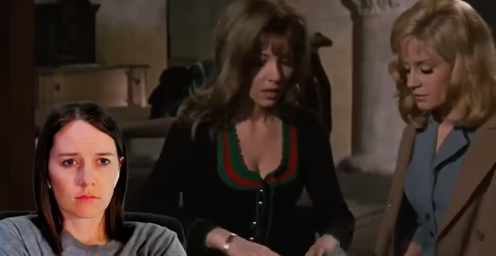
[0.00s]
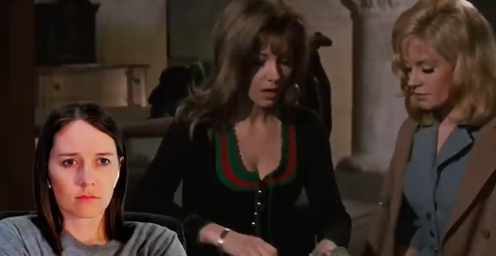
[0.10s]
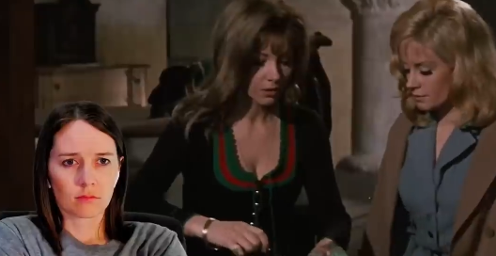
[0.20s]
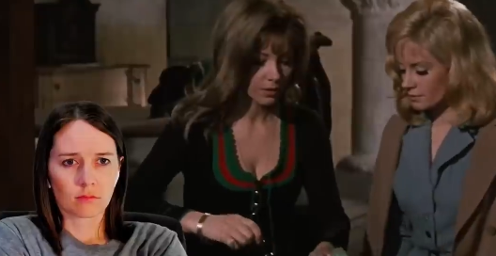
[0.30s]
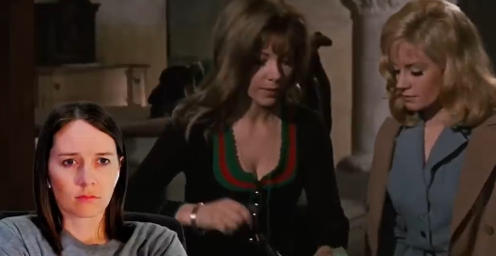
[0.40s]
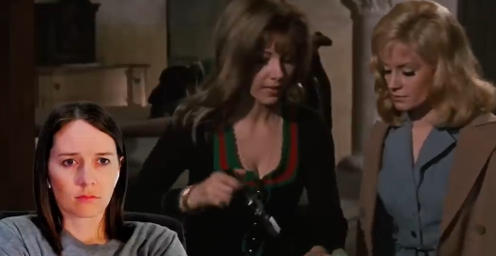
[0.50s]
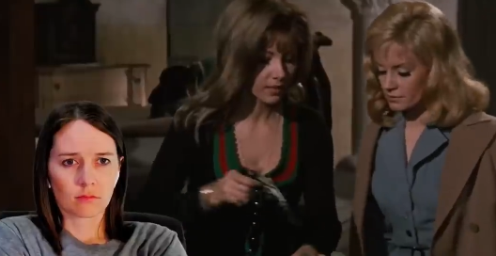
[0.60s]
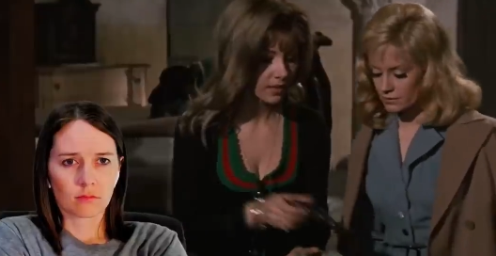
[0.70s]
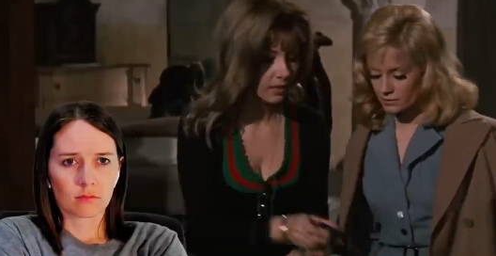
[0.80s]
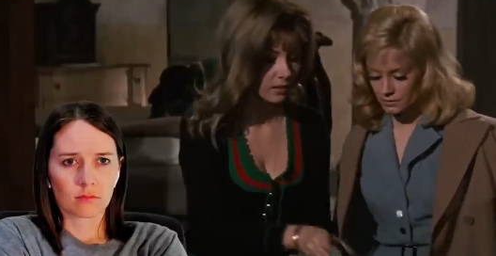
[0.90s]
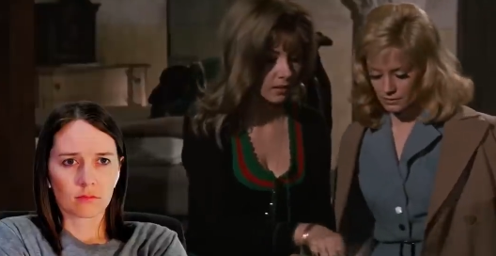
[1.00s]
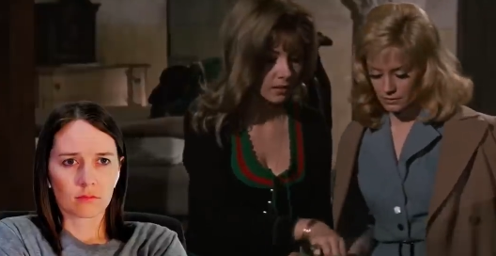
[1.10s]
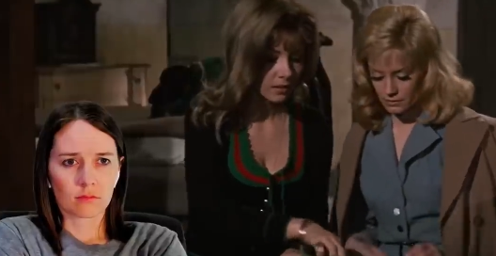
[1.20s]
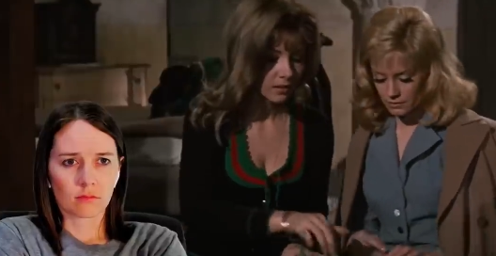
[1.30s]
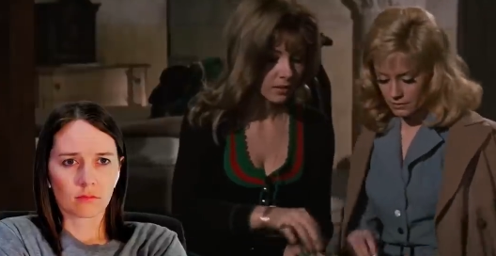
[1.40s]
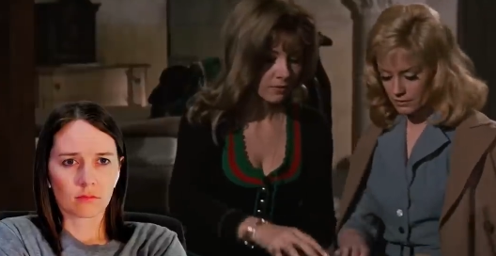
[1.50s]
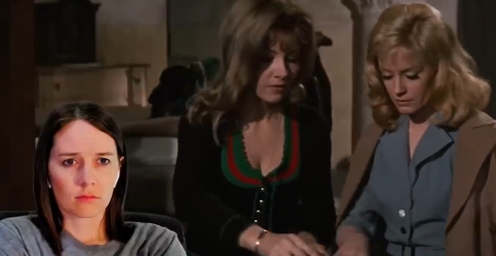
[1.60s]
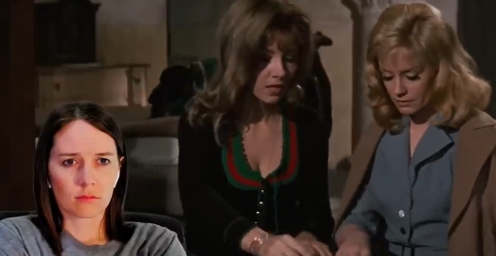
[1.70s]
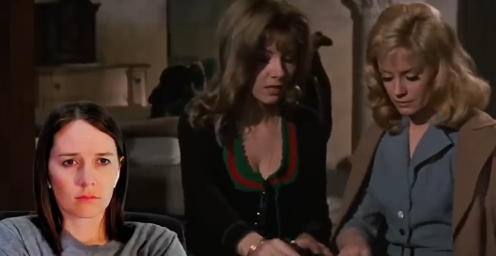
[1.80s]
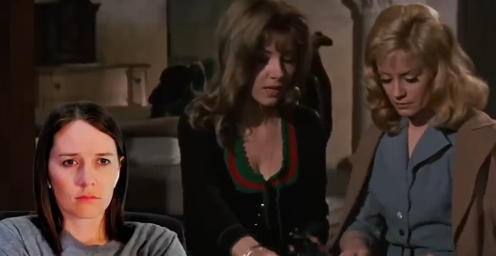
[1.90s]
Speaker 1: Automatic,
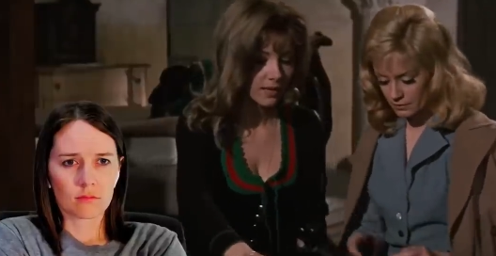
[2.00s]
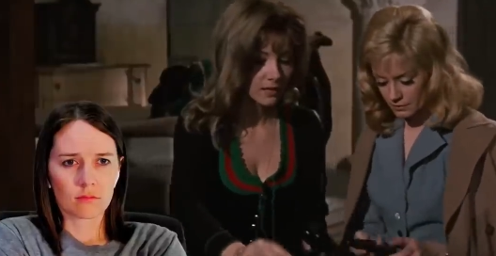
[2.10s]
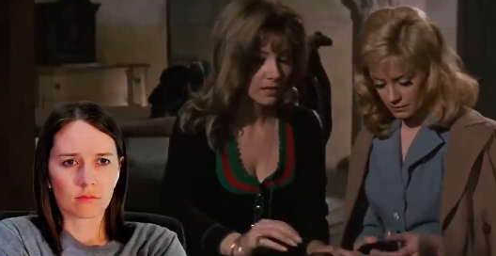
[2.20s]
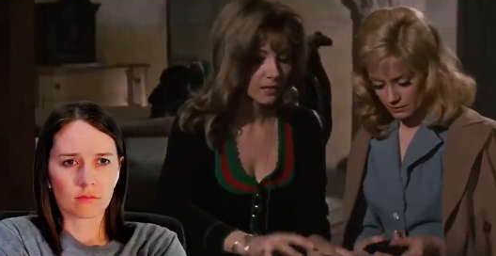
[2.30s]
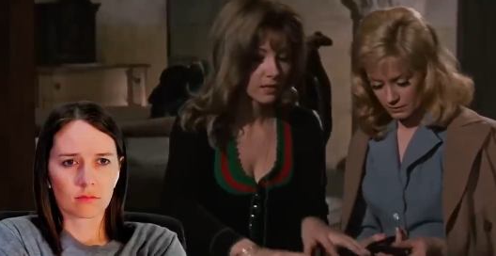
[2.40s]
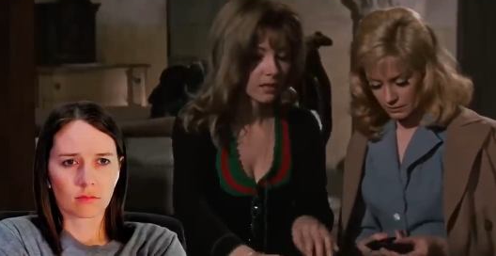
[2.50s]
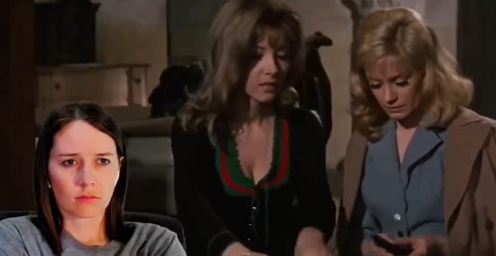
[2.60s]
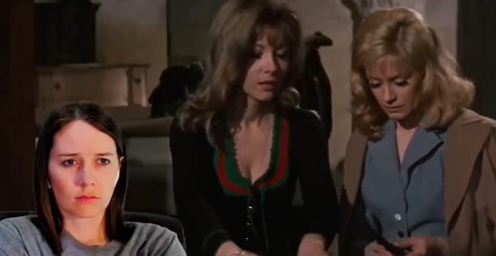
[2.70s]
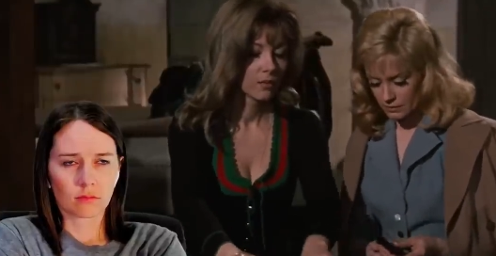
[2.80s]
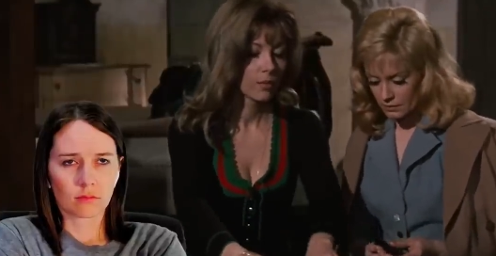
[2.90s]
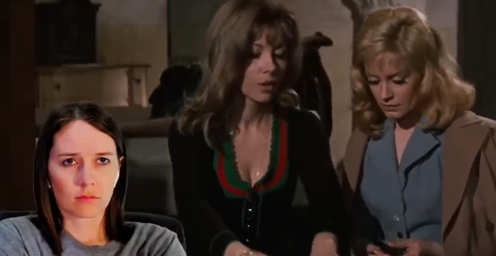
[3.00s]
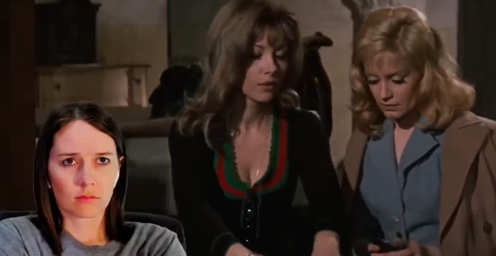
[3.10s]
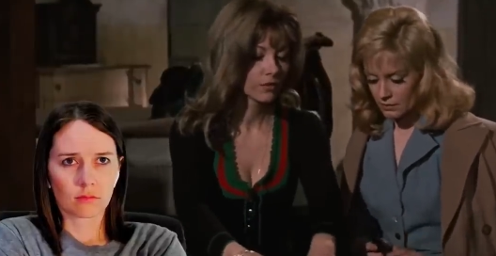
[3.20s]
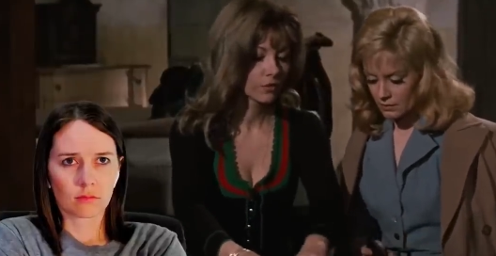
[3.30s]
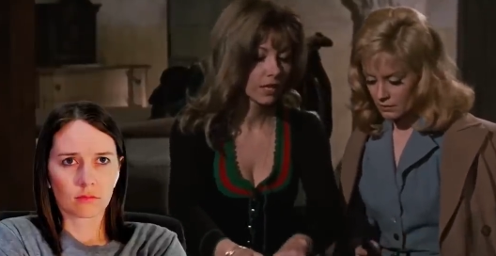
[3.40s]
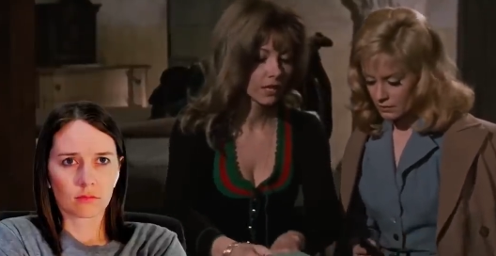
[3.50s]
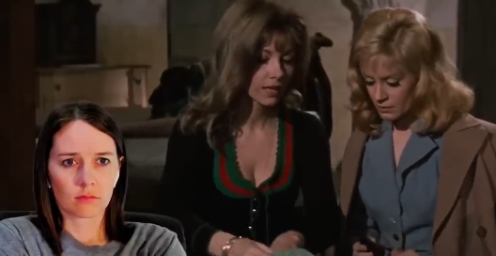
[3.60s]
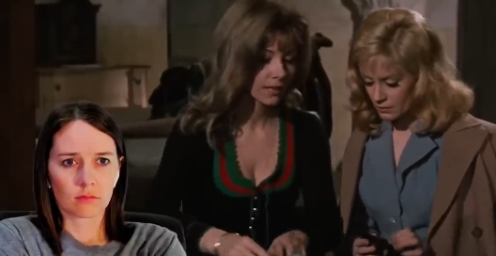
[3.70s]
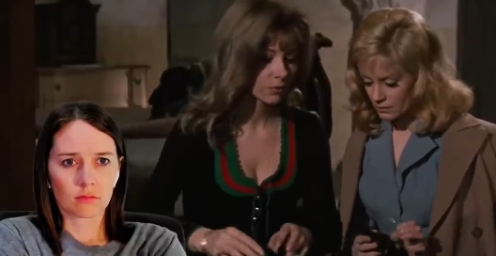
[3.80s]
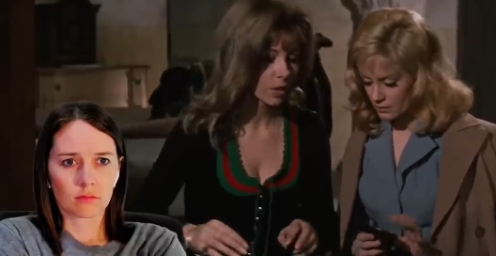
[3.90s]
field glasses, ball of string and lead